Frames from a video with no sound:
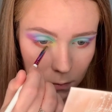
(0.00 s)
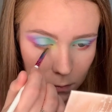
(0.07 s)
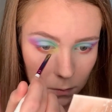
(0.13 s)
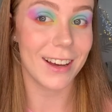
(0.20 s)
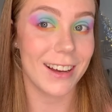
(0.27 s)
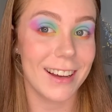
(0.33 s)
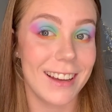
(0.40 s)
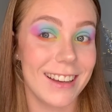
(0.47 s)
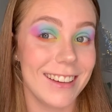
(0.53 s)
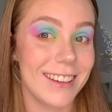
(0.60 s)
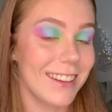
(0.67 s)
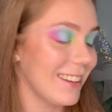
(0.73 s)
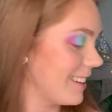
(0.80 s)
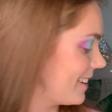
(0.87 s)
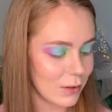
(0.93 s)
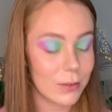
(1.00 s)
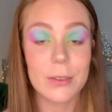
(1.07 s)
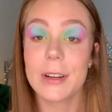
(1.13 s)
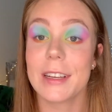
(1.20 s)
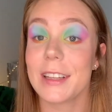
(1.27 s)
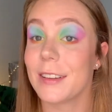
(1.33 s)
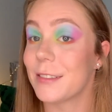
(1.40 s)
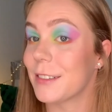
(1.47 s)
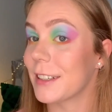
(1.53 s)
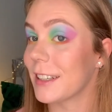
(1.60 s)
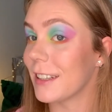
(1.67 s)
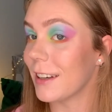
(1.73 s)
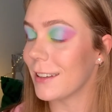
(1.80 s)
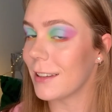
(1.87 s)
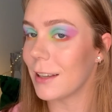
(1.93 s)
I really freaking
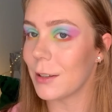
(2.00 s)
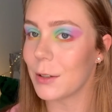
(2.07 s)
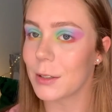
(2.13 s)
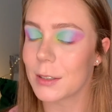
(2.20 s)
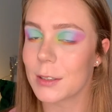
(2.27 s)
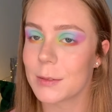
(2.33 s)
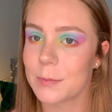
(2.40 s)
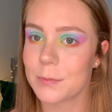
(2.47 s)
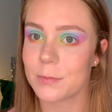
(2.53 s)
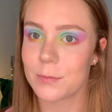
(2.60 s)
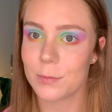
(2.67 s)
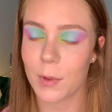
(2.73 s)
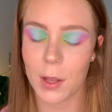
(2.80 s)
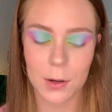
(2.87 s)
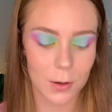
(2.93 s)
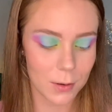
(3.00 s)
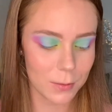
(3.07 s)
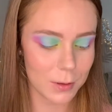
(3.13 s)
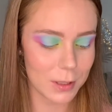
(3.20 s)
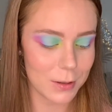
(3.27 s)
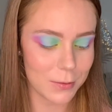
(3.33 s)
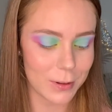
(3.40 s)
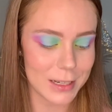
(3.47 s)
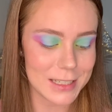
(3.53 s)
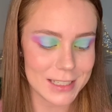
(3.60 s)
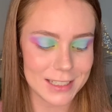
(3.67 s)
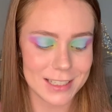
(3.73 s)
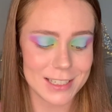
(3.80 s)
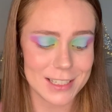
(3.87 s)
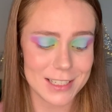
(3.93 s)
like that look. I know I've only
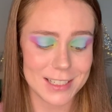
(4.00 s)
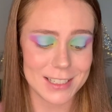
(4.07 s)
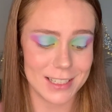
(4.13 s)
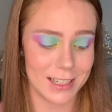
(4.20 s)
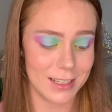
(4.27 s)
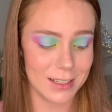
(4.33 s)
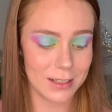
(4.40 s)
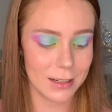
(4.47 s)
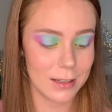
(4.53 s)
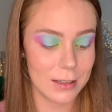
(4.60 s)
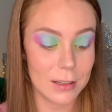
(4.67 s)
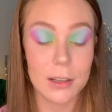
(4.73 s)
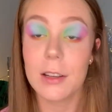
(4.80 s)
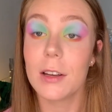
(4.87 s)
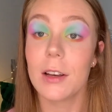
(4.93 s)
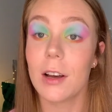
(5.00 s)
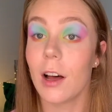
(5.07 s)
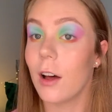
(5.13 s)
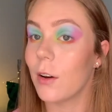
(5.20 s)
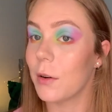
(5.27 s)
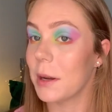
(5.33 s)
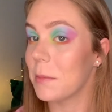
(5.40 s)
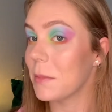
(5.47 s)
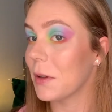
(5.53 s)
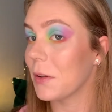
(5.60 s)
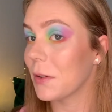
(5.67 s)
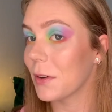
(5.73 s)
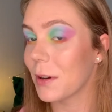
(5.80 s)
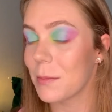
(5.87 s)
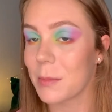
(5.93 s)
recently just done a rainbow
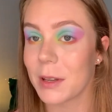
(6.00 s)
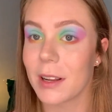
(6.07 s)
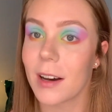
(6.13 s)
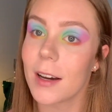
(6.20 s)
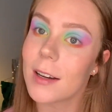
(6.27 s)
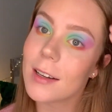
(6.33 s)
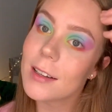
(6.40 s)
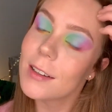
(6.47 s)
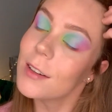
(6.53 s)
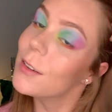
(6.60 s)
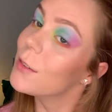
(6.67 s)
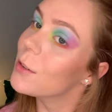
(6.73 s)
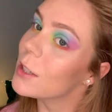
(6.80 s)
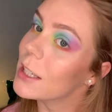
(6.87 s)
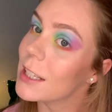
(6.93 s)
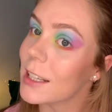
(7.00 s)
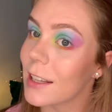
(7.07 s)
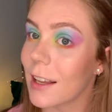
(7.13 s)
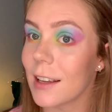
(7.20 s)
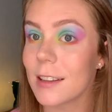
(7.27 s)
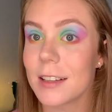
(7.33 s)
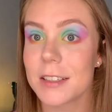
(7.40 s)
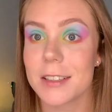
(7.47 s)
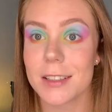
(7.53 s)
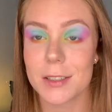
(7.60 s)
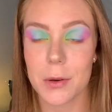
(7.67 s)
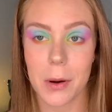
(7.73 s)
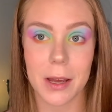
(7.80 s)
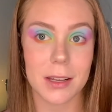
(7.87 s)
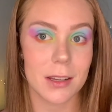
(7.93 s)
look, but I really like this. It's
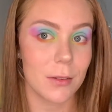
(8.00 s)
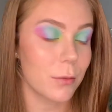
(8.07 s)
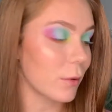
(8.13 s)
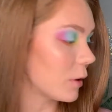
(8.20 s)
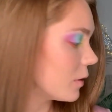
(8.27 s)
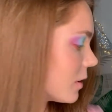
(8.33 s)
quite different